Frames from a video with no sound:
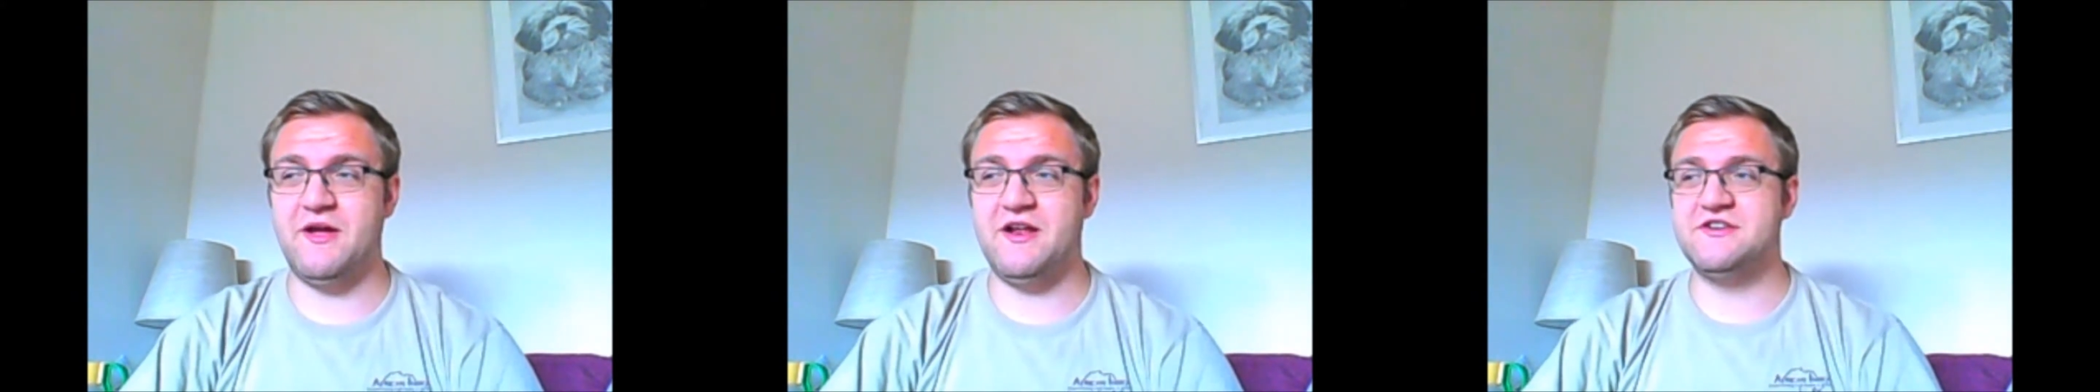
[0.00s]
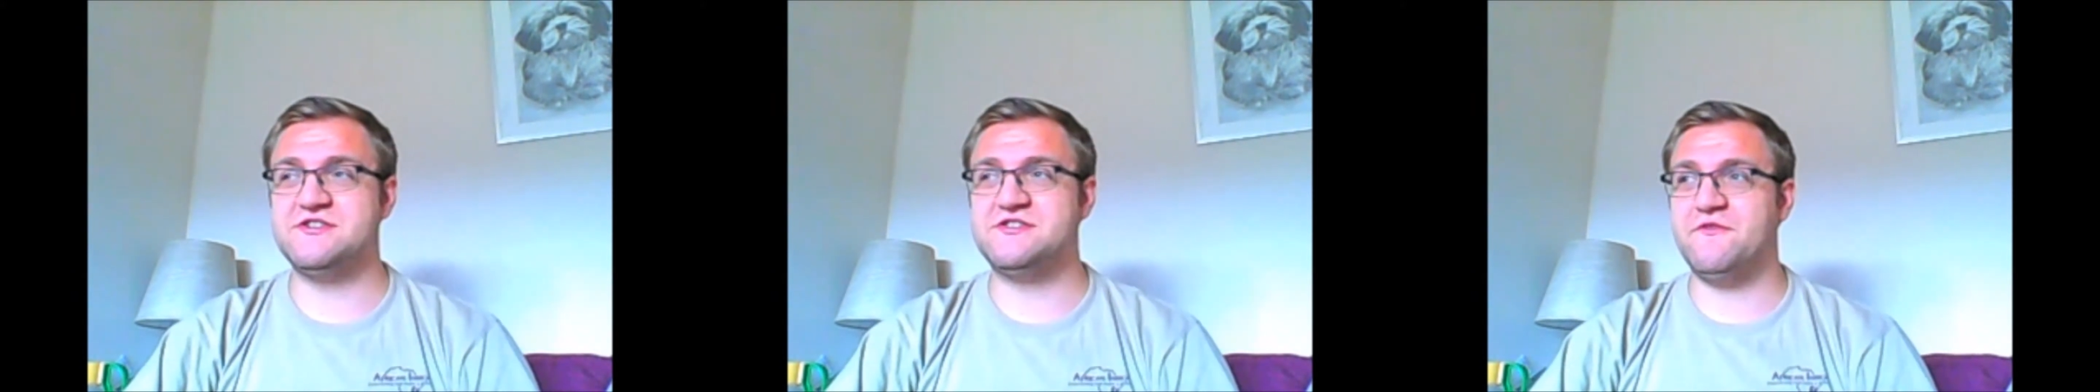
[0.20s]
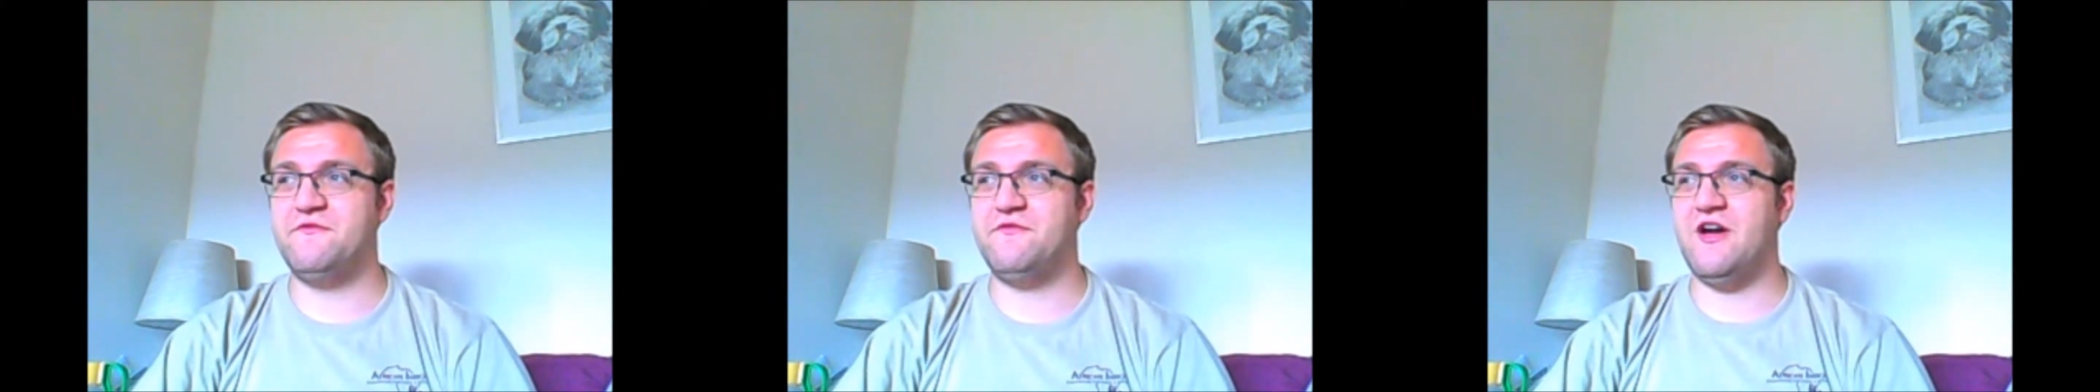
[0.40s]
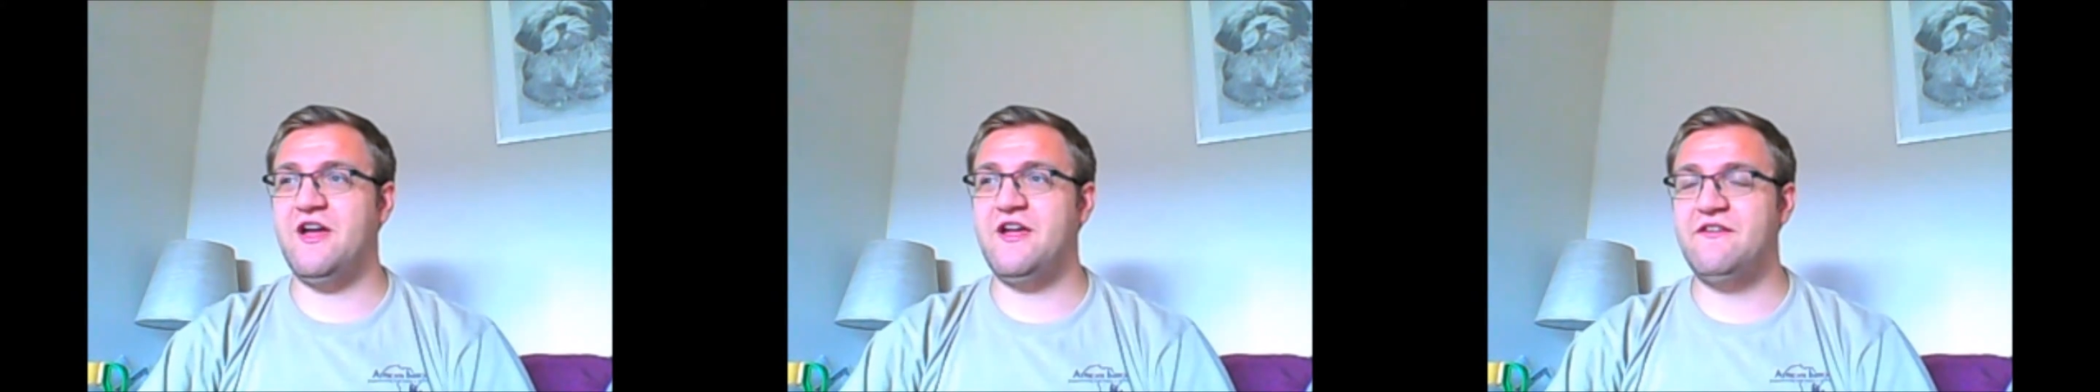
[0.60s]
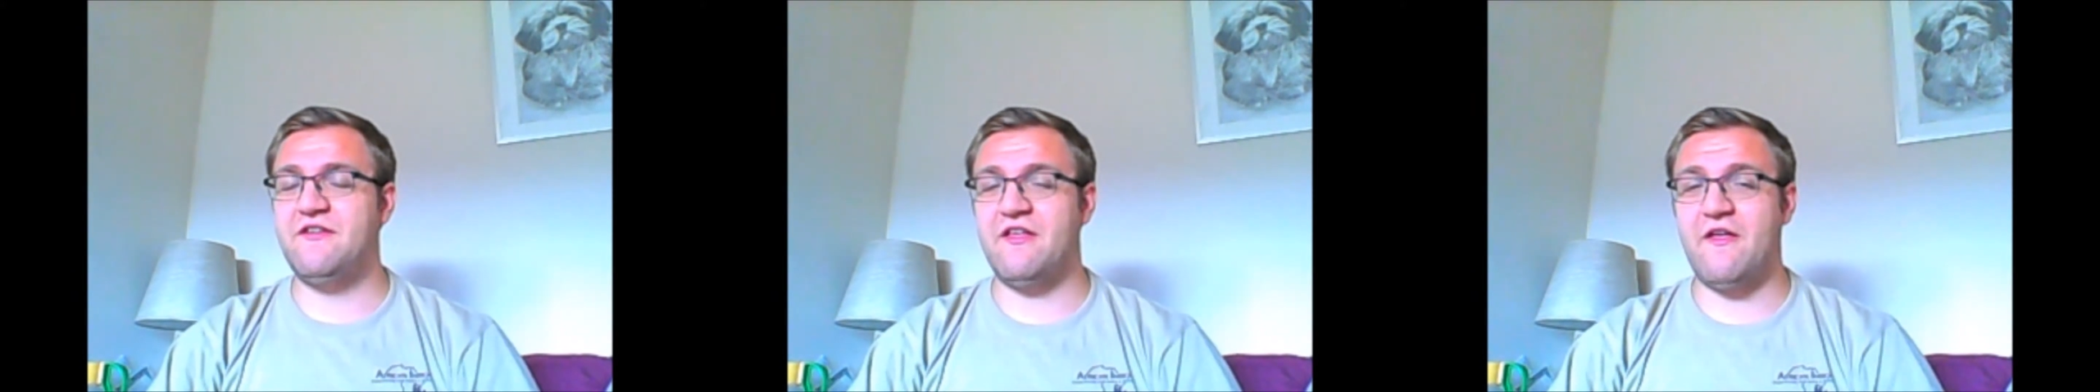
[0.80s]
managed to
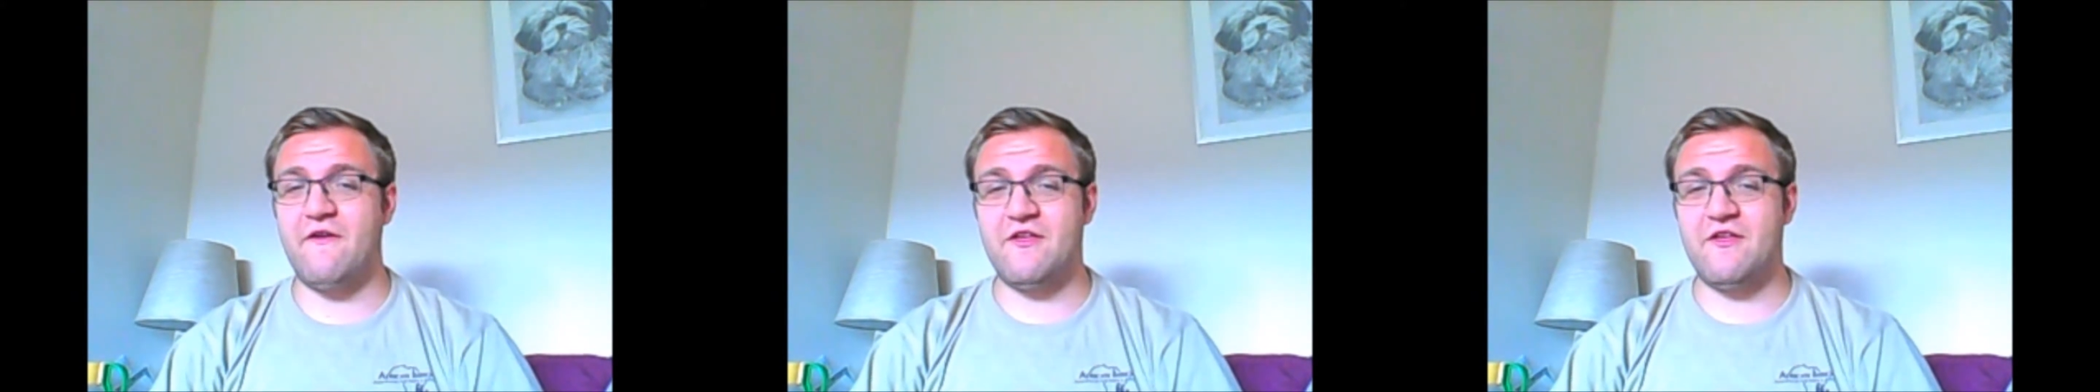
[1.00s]
find